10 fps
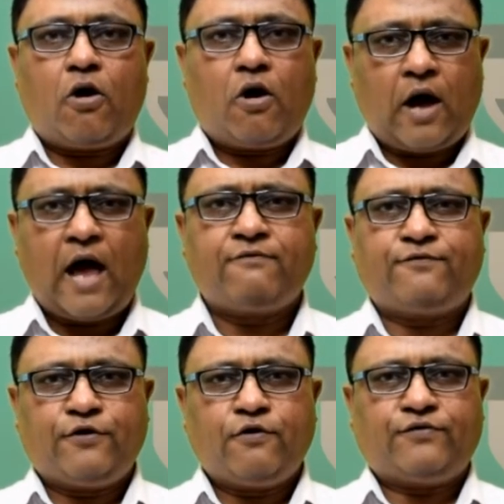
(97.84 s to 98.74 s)
have
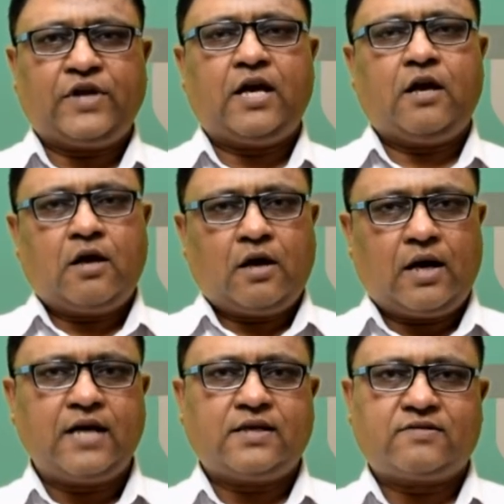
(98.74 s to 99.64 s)
few of the
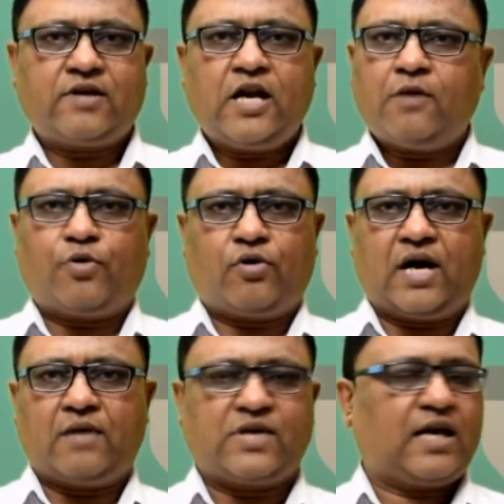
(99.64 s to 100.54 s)
latest training
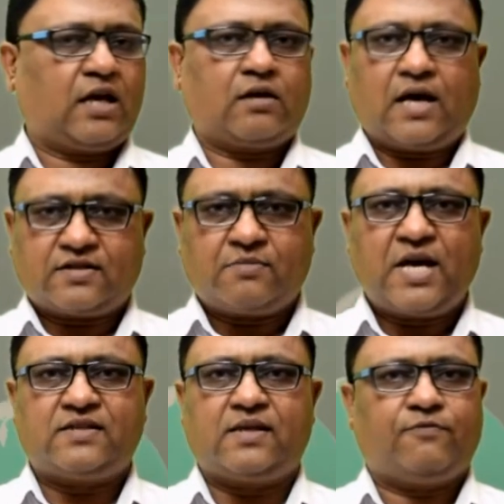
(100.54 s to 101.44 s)
programs. I can
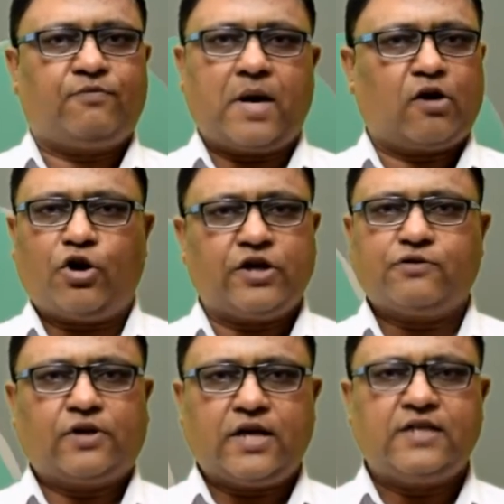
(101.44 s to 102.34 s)
customize them according to
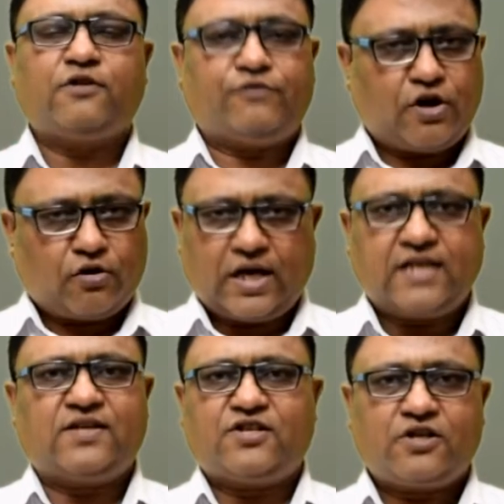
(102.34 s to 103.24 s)
the needs of the
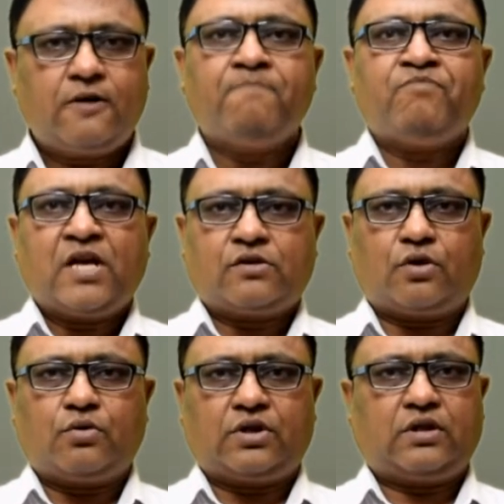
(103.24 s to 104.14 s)
organization.
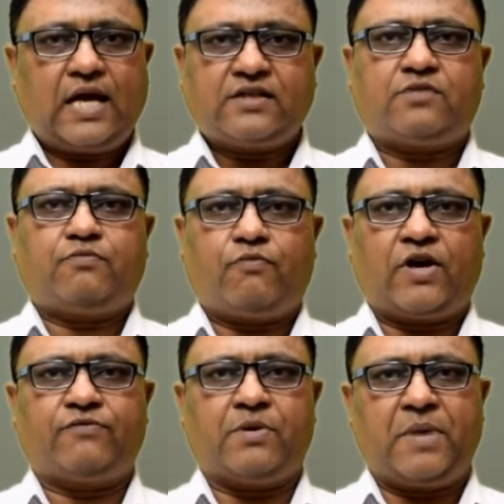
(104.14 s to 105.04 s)
So that's one
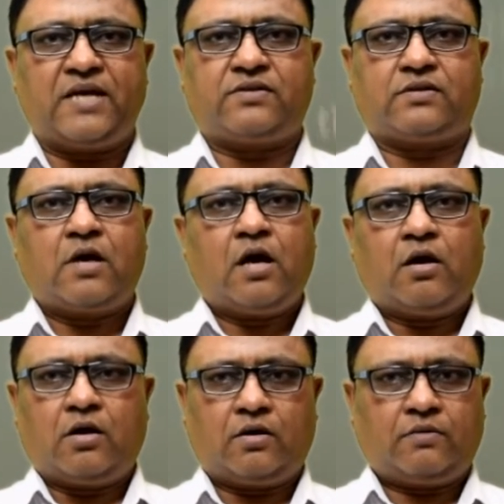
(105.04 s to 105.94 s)
of the best
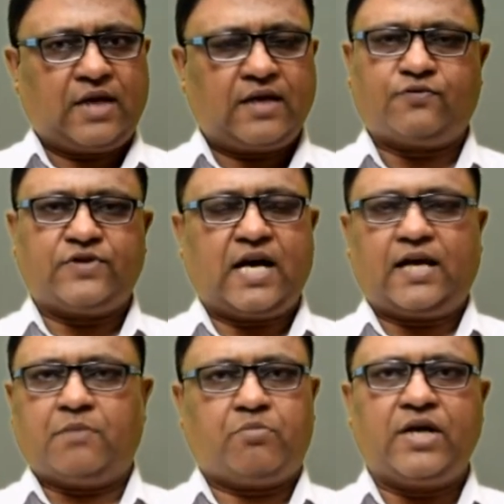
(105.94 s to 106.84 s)
uh, things which I
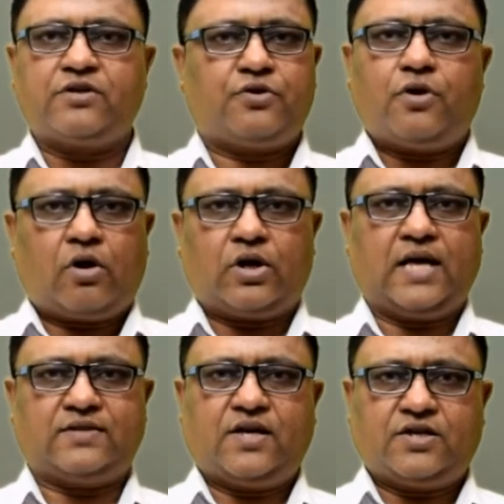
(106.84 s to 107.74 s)
can bring to your
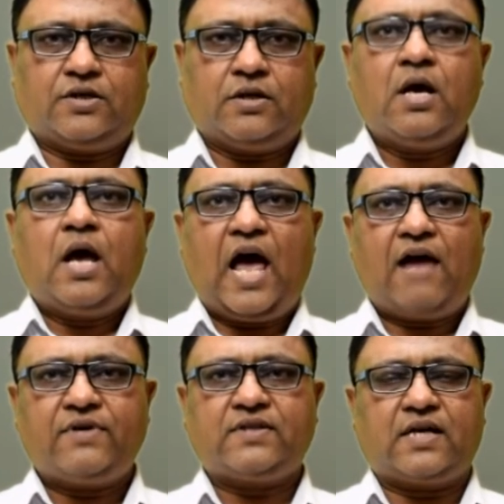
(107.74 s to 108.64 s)
organization.
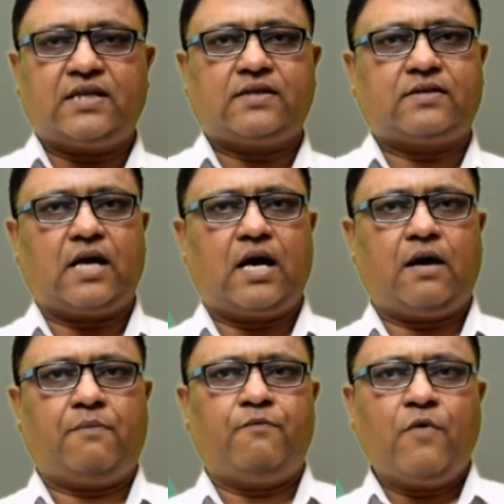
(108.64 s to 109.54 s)
Having said this, uh,
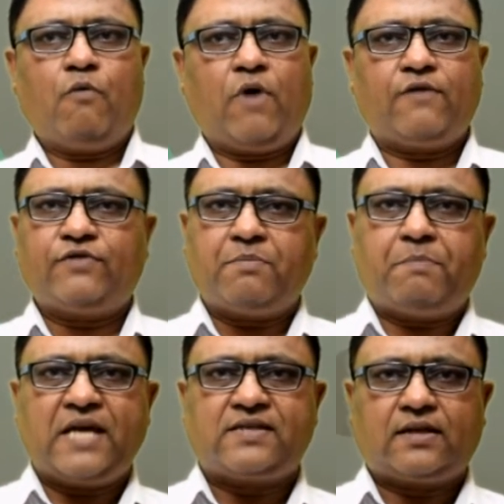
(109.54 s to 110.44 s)
one of the
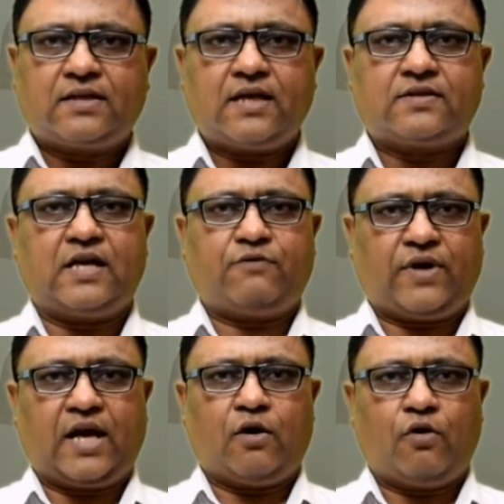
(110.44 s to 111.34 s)
basic things that we
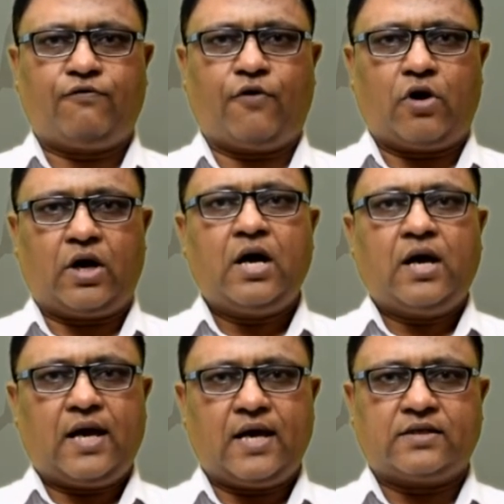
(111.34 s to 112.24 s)
can look for
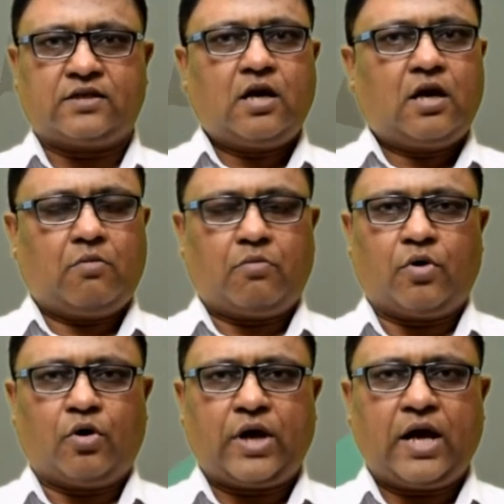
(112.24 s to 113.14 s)
is
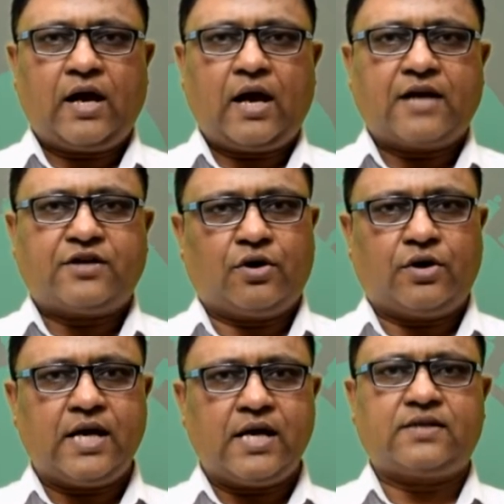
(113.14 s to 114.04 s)
looking at your
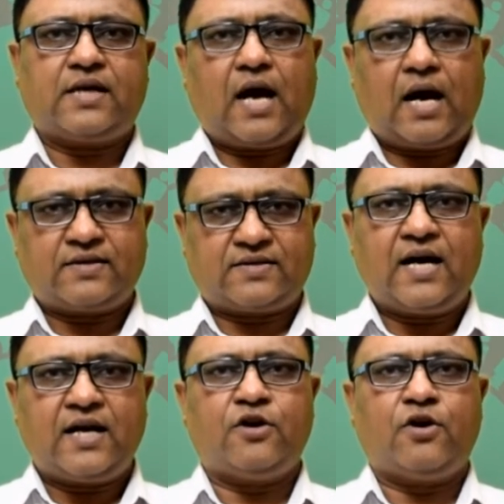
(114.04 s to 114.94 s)
needs, uh,
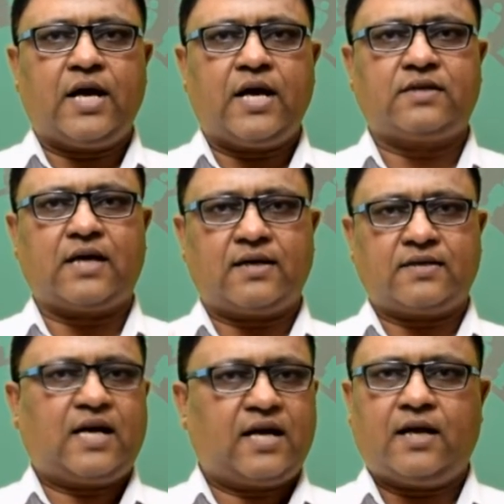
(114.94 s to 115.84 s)
understanding your needs,
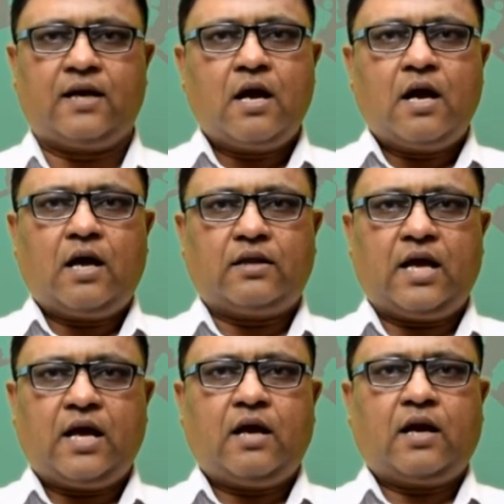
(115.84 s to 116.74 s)
understanding
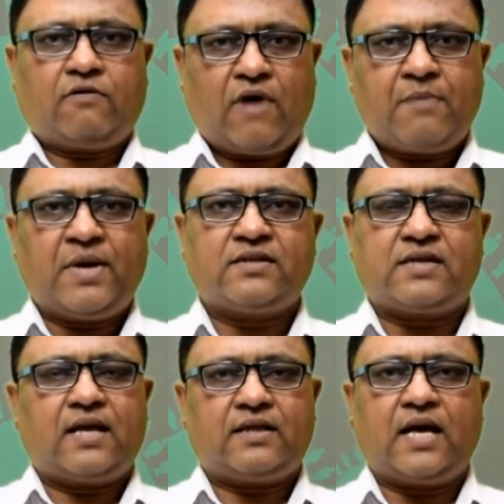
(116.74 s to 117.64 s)
the requirements,
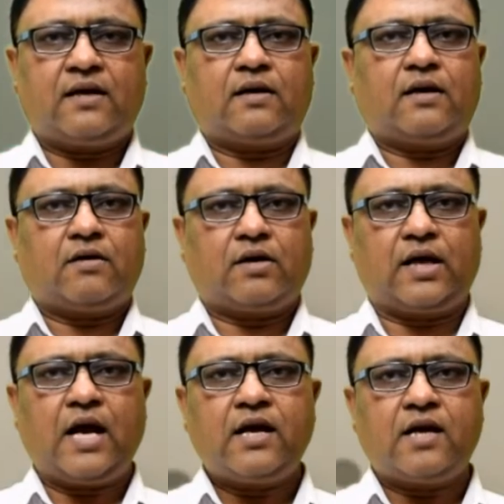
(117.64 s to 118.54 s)
and then
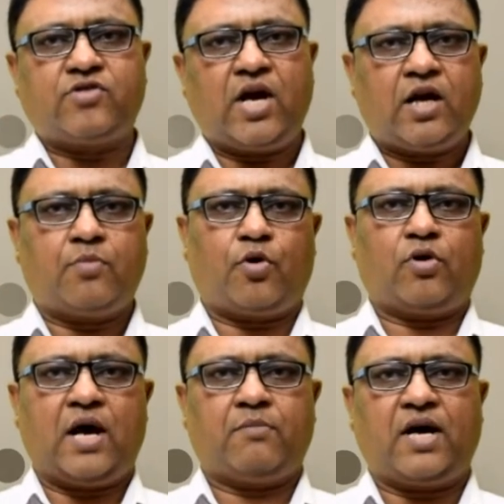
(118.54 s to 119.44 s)
getting a training
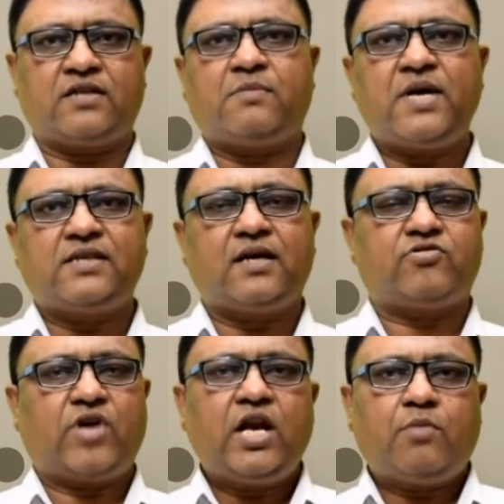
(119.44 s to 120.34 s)
program, customizing a
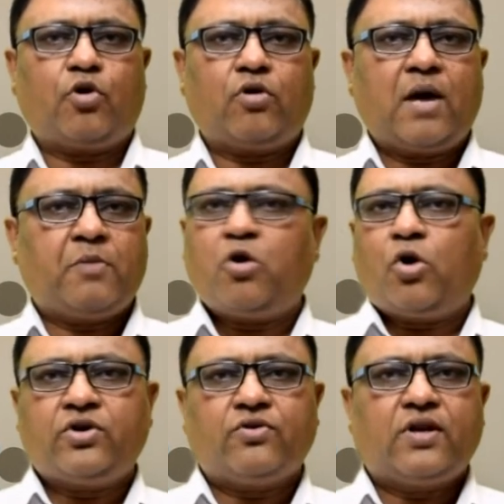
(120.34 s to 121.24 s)
training program
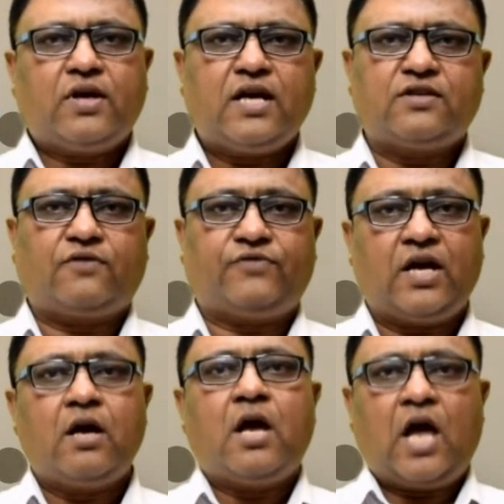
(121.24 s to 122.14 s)
according to the needs of the
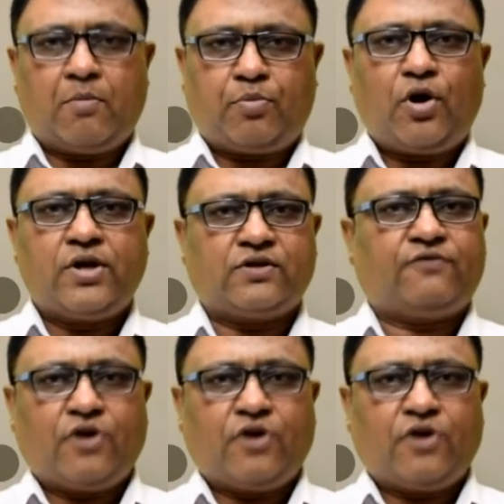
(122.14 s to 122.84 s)
employees of your